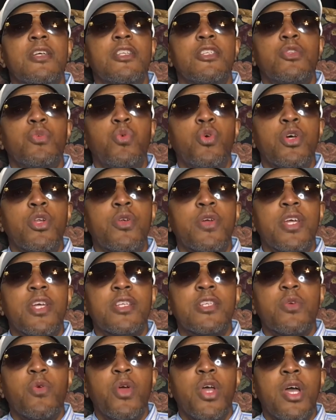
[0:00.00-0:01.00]
Twitter,
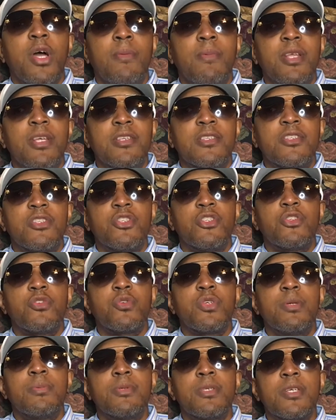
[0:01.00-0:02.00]
Instagram, links in the
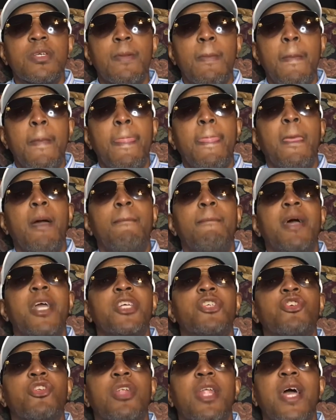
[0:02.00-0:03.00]
description. Make
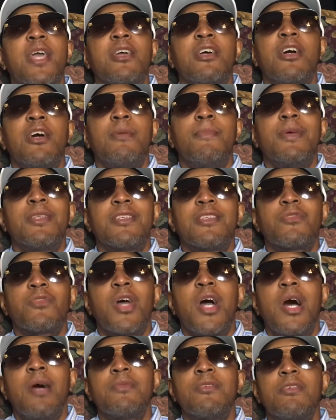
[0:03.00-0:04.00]
sure to like, comment,
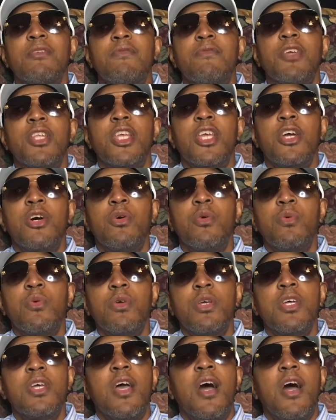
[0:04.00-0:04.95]
subscribe to the video.